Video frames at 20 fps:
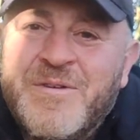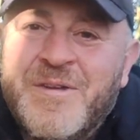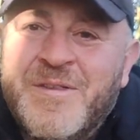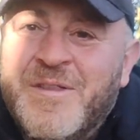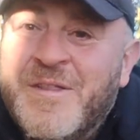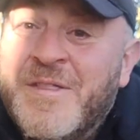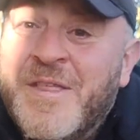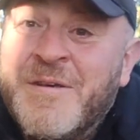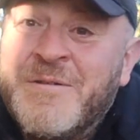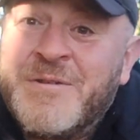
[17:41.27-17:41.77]

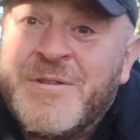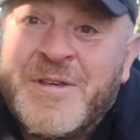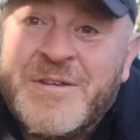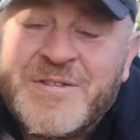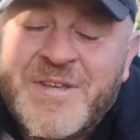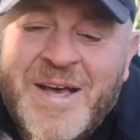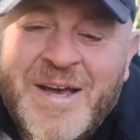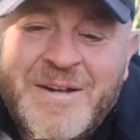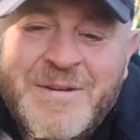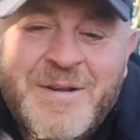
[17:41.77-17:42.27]
And those are
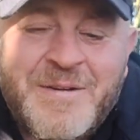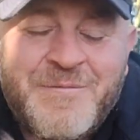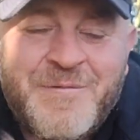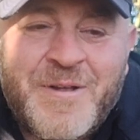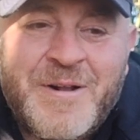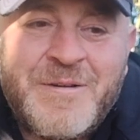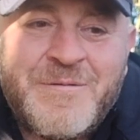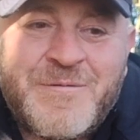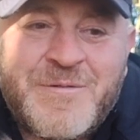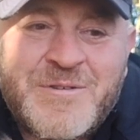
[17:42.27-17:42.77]
things I hadn't
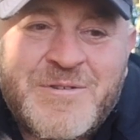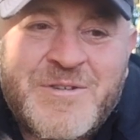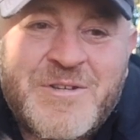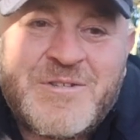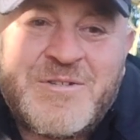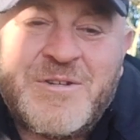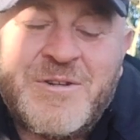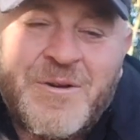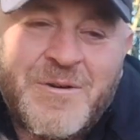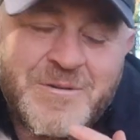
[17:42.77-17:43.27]
felt for
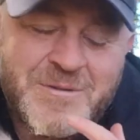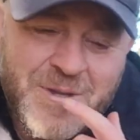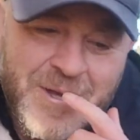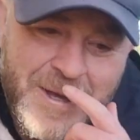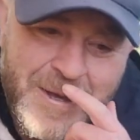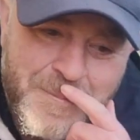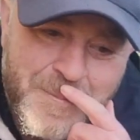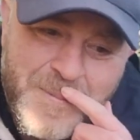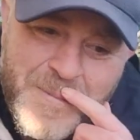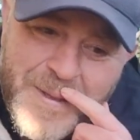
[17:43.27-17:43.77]
such a long
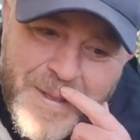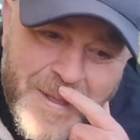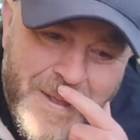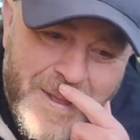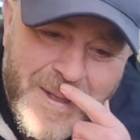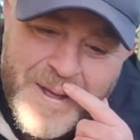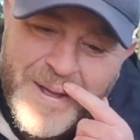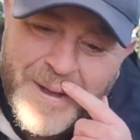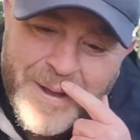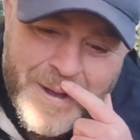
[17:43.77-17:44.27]
time.
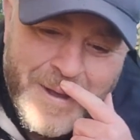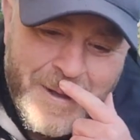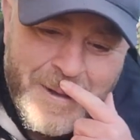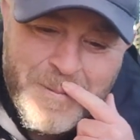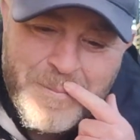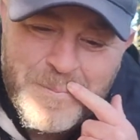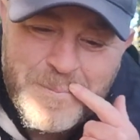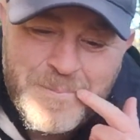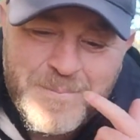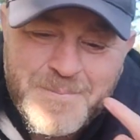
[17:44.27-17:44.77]
I